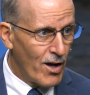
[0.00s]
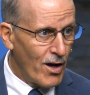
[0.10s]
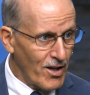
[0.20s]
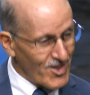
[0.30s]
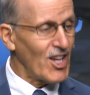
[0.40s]

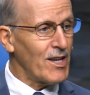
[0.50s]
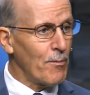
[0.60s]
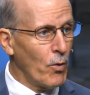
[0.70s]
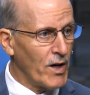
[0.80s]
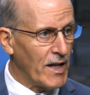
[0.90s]
on Sunday
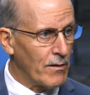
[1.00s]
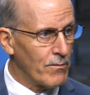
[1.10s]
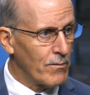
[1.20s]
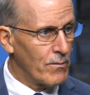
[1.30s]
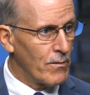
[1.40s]
morning.
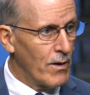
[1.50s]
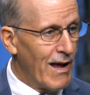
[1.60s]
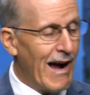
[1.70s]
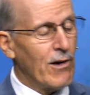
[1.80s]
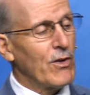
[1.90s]

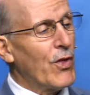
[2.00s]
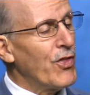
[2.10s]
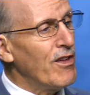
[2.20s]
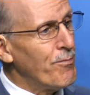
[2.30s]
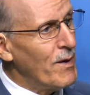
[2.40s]
How could the
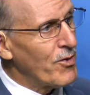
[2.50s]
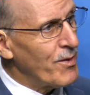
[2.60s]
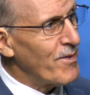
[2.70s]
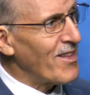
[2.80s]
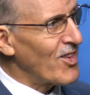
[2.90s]
thief be with
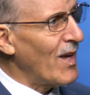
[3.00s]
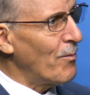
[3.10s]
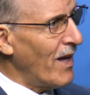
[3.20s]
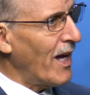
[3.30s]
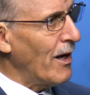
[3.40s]
him that same
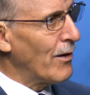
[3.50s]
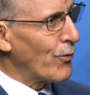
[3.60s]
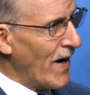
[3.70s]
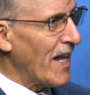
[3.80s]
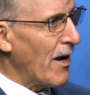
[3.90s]
day,
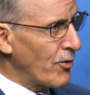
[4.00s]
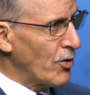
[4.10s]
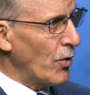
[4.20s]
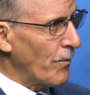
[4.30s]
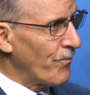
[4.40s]
Friday
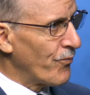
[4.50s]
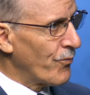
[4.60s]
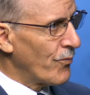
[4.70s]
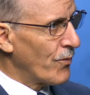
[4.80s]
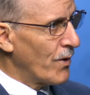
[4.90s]
afternoon?
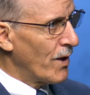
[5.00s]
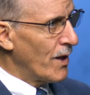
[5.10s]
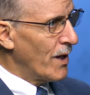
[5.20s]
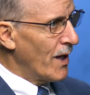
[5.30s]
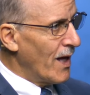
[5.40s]

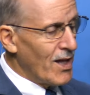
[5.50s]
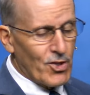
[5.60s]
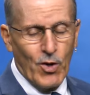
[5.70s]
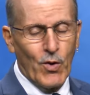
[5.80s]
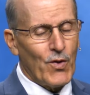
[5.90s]

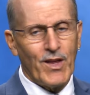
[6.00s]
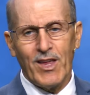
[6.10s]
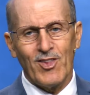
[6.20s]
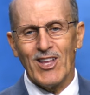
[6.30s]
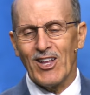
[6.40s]
So
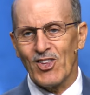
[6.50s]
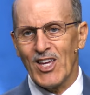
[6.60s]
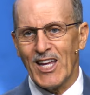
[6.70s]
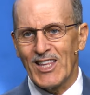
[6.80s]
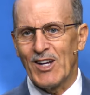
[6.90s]
he's not
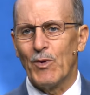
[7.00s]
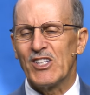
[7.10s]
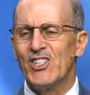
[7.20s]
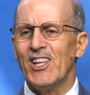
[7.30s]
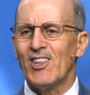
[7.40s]
saying that. What
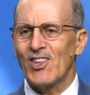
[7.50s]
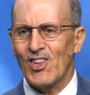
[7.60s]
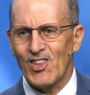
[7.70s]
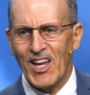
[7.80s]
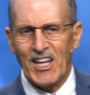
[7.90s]
Jesus
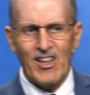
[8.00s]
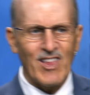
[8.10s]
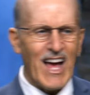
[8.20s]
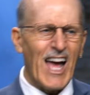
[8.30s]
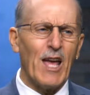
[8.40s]
is saying is,
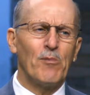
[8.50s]
I am